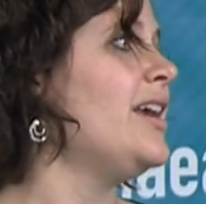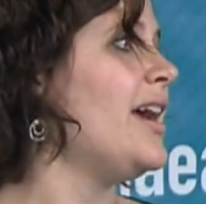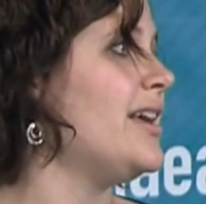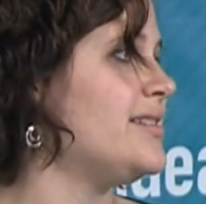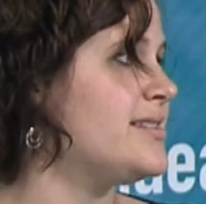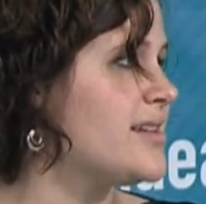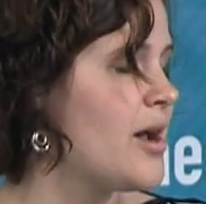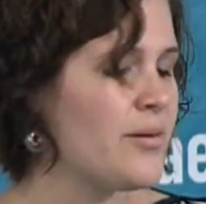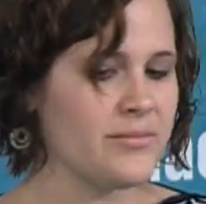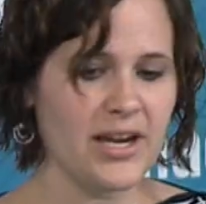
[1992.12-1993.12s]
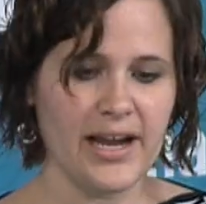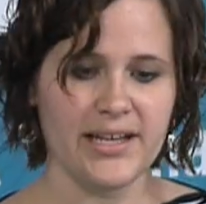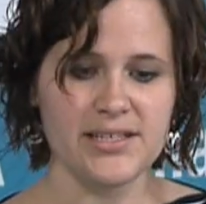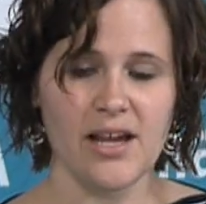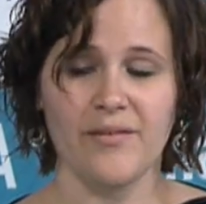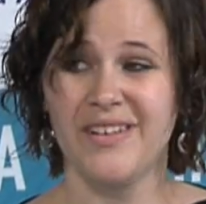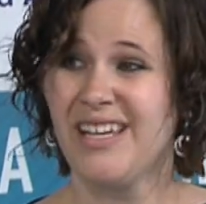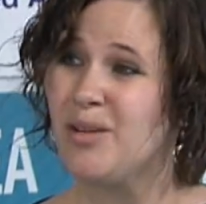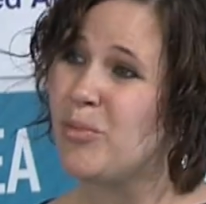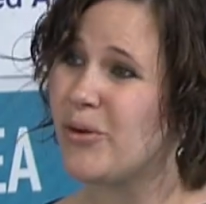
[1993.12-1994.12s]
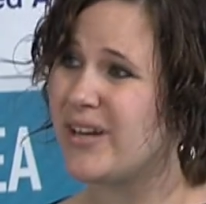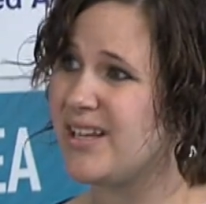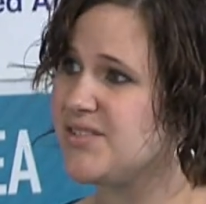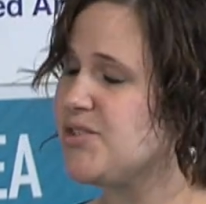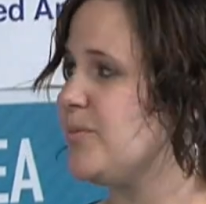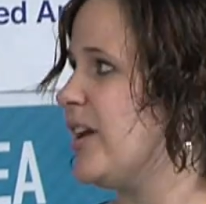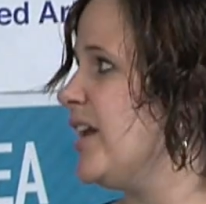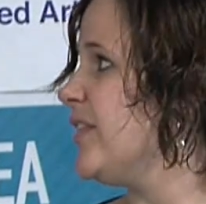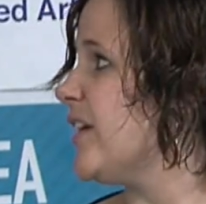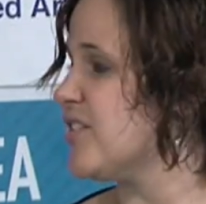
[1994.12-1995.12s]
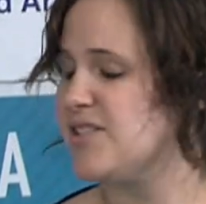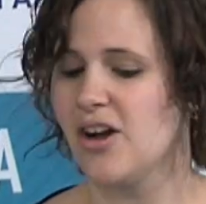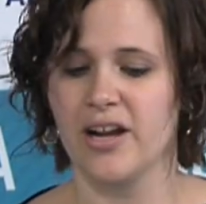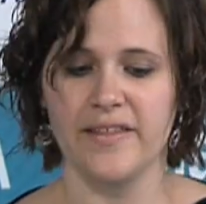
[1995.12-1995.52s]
and some kind of keyboard instrument in their song,